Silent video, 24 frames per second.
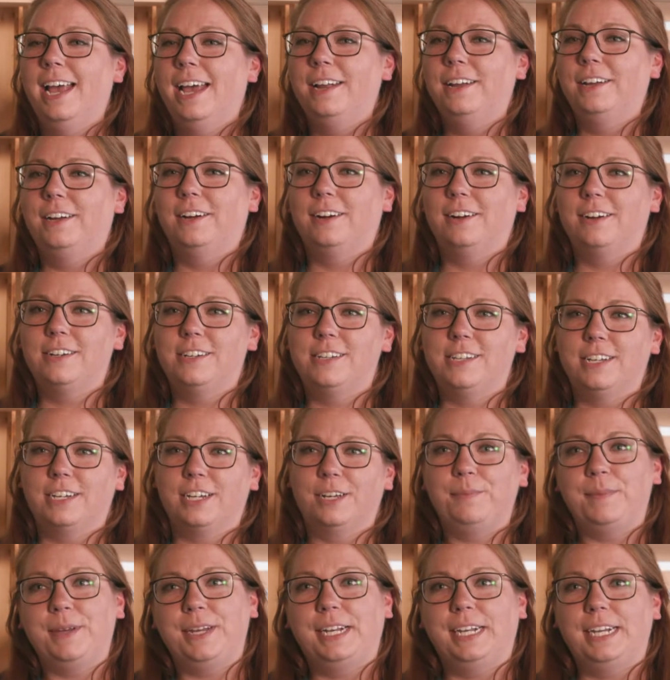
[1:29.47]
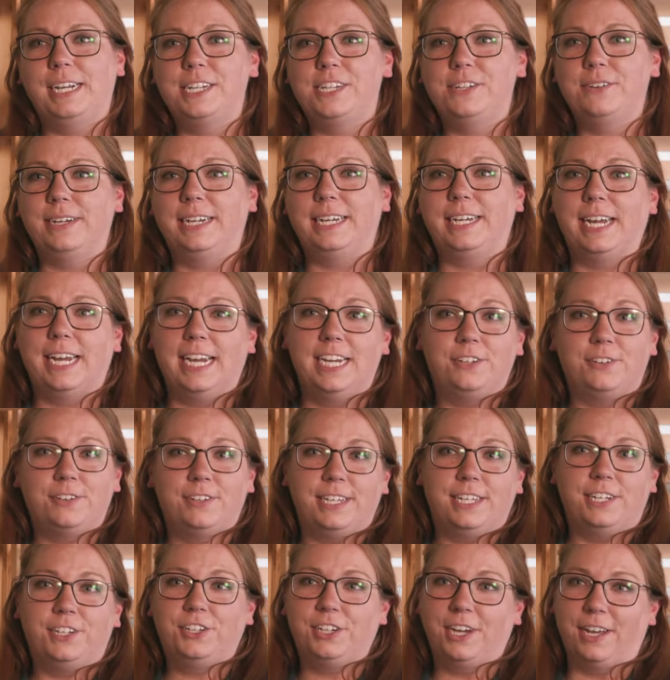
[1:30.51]
and encourage the community to engage
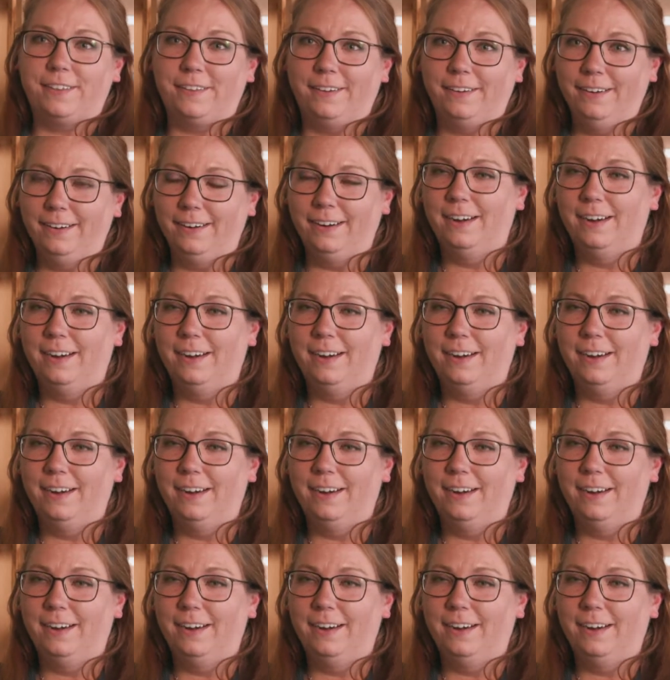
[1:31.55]
with each other.